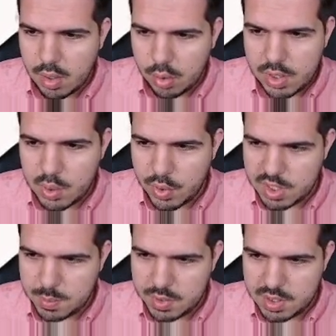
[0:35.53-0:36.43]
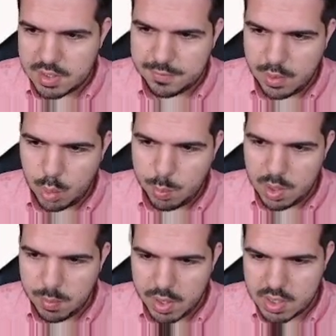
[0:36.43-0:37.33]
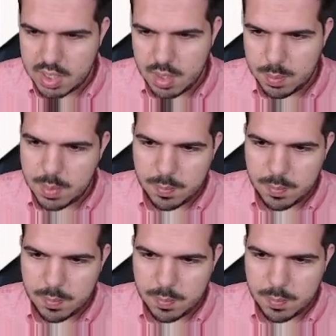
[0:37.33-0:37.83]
Only Questmage is a very bad matchup,